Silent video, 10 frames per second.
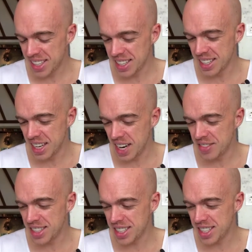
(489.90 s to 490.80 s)

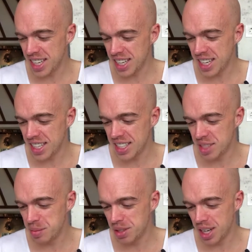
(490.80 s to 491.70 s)
having this laid out in
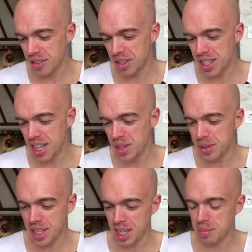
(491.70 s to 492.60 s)
this book every day
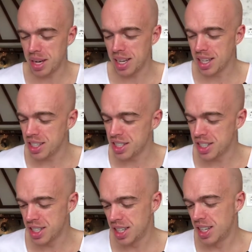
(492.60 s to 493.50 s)
with like a page
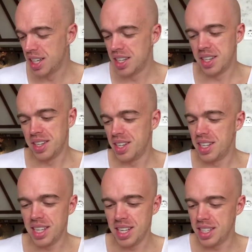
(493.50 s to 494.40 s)

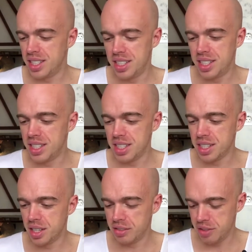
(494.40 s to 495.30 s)
just is
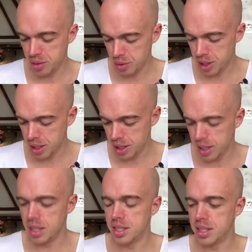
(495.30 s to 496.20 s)
going to feel really
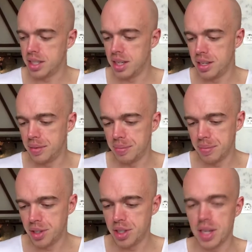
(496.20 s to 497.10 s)
nice.
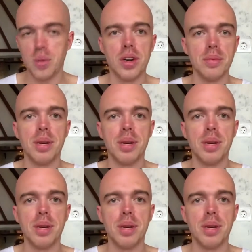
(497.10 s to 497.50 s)
Just like one